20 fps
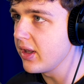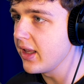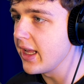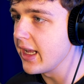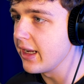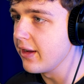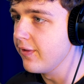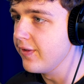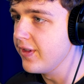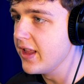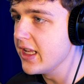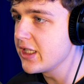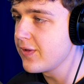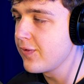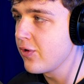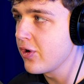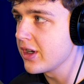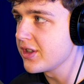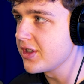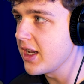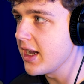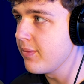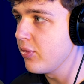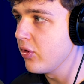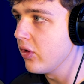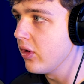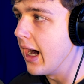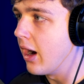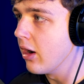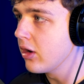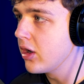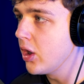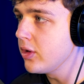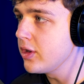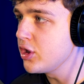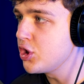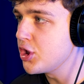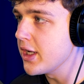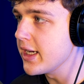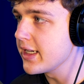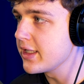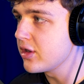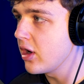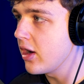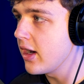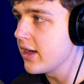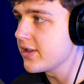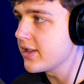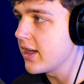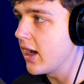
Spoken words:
like this, for example, I'll go to Shake Sauce,